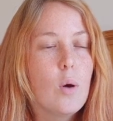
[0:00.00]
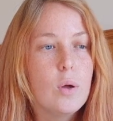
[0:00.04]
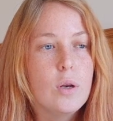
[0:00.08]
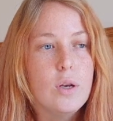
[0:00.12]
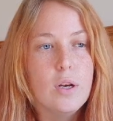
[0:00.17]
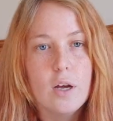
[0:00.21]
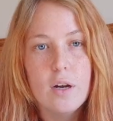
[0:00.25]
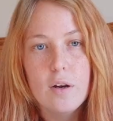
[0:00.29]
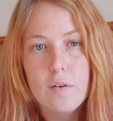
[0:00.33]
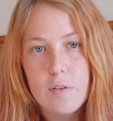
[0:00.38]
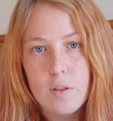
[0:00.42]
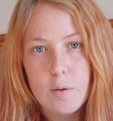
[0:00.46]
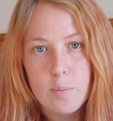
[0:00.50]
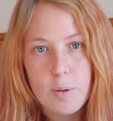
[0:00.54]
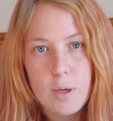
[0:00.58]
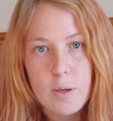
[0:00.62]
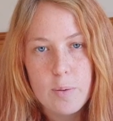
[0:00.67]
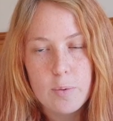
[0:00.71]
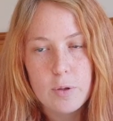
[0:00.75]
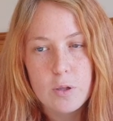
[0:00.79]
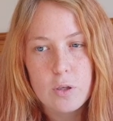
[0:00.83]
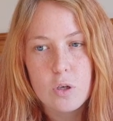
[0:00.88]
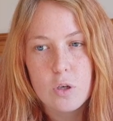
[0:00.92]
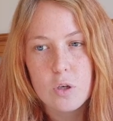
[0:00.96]
None of the
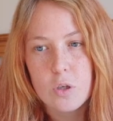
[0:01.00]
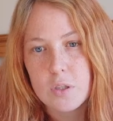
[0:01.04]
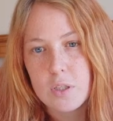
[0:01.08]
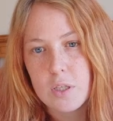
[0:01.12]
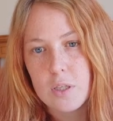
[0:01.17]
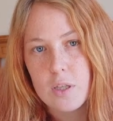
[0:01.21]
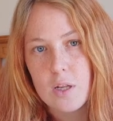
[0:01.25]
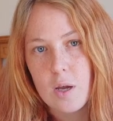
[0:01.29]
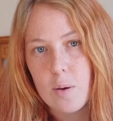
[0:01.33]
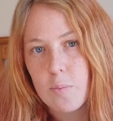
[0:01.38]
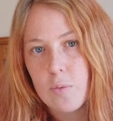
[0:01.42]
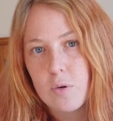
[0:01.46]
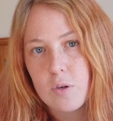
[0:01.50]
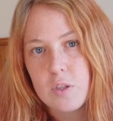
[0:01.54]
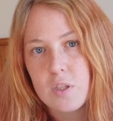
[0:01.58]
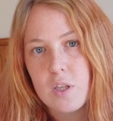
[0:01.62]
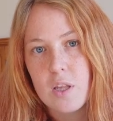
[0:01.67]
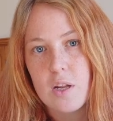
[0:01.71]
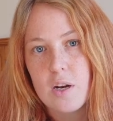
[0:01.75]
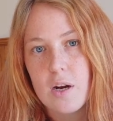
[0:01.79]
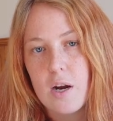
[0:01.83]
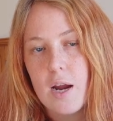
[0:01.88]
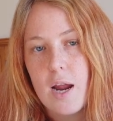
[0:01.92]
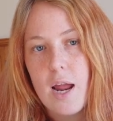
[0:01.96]
people whose numbers
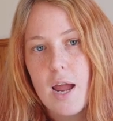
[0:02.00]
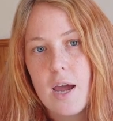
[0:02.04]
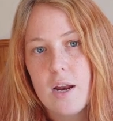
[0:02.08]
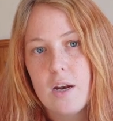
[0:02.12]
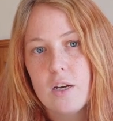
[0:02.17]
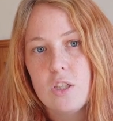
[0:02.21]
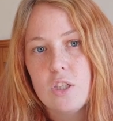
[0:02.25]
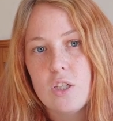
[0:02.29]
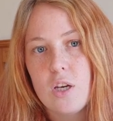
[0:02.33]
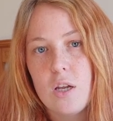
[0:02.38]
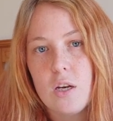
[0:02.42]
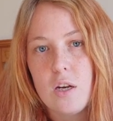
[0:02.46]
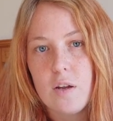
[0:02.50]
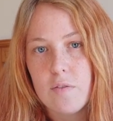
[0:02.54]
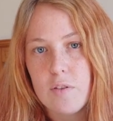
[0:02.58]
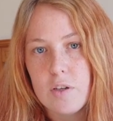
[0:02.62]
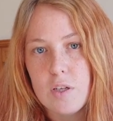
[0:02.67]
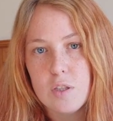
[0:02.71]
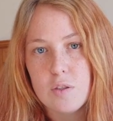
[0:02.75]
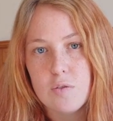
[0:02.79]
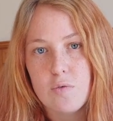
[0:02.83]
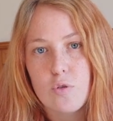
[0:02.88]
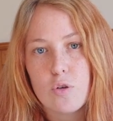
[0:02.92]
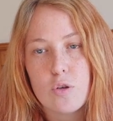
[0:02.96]
that I added to any of
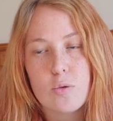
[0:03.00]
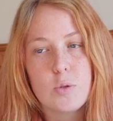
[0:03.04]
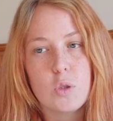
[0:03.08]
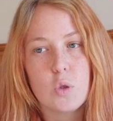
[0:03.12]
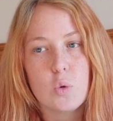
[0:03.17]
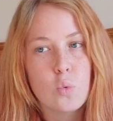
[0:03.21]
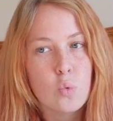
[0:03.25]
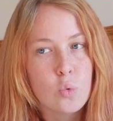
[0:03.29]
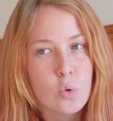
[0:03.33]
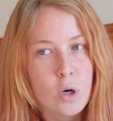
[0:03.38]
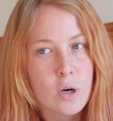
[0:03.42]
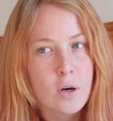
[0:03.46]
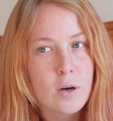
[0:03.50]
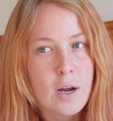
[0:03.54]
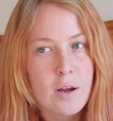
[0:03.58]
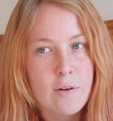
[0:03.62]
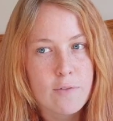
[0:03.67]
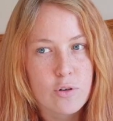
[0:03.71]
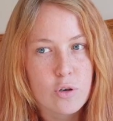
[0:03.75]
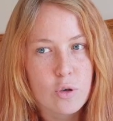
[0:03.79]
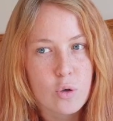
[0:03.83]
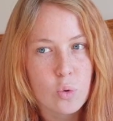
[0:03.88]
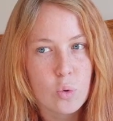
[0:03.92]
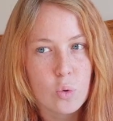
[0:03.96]
these forms were
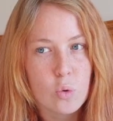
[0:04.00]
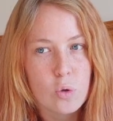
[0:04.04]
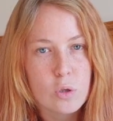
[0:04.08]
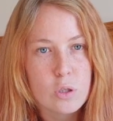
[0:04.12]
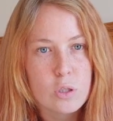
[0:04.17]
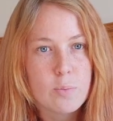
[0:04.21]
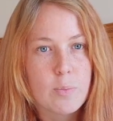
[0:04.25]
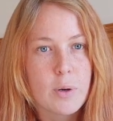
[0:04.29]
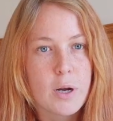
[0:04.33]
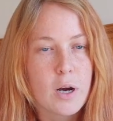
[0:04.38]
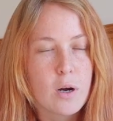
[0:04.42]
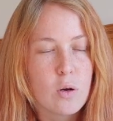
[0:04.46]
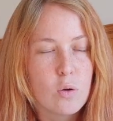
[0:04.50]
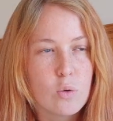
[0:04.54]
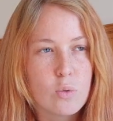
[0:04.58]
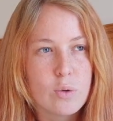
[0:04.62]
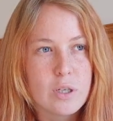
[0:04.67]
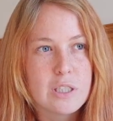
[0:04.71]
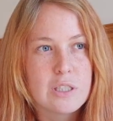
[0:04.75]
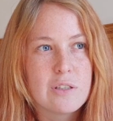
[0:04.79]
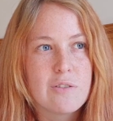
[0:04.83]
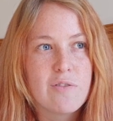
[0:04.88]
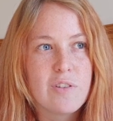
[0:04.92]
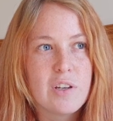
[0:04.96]
ever called, but I
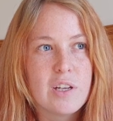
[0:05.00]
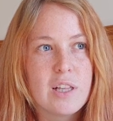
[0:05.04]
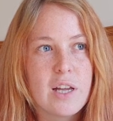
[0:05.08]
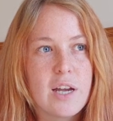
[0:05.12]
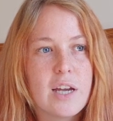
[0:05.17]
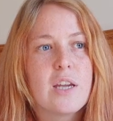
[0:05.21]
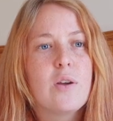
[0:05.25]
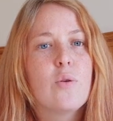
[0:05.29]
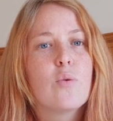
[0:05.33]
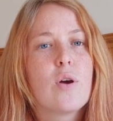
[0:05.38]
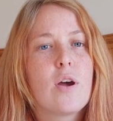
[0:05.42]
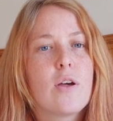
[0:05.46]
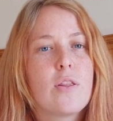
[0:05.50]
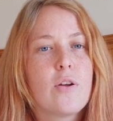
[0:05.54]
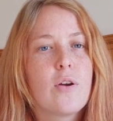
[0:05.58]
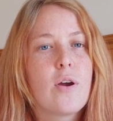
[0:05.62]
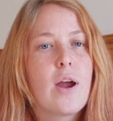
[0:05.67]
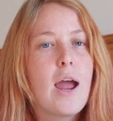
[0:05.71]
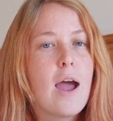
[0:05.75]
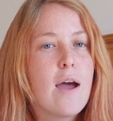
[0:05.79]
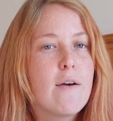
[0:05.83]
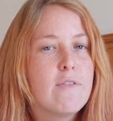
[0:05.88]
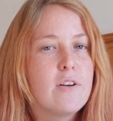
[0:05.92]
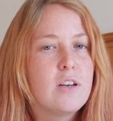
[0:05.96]
always feel like rather
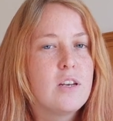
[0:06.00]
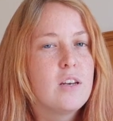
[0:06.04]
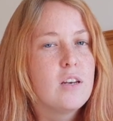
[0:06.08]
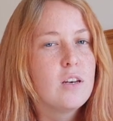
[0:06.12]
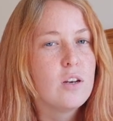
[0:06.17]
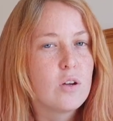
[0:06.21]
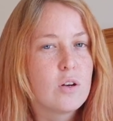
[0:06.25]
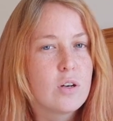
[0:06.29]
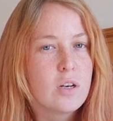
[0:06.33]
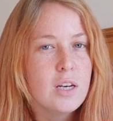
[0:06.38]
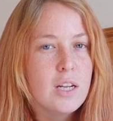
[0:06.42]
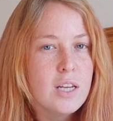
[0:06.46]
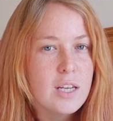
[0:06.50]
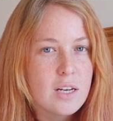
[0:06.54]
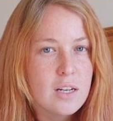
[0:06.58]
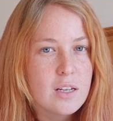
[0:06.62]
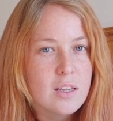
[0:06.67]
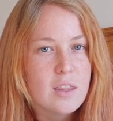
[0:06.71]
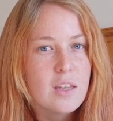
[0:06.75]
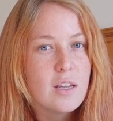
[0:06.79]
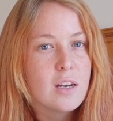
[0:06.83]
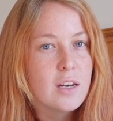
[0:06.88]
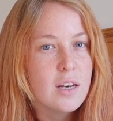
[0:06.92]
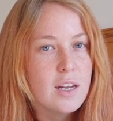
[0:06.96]
have it not
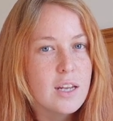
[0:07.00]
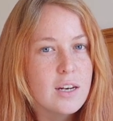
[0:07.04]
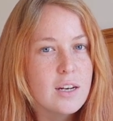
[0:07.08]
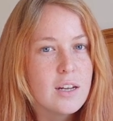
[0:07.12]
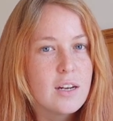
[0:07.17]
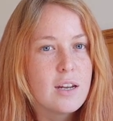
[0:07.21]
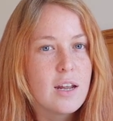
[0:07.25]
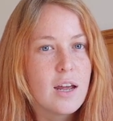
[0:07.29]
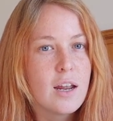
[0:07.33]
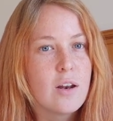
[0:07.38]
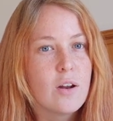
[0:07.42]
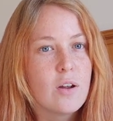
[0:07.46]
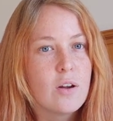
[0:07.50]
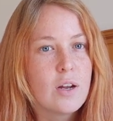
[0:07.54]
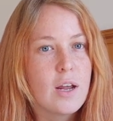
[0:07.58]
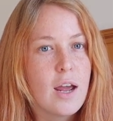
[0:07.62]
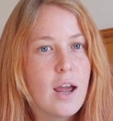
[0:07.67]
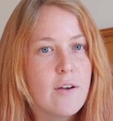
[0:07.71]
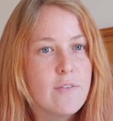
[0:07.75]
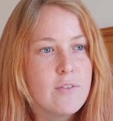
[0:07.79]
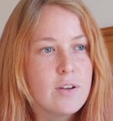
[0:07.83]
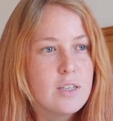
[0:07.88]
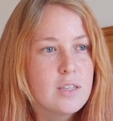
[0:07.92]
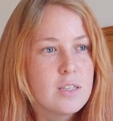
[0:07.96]
needed than need it and not
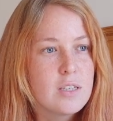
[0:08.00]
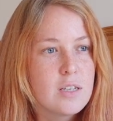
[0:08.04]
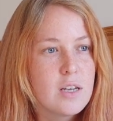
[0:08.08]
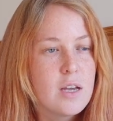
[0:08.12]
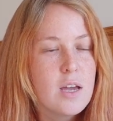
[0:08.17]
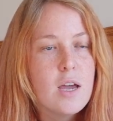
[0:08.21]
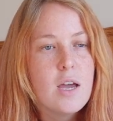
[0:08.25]
have it.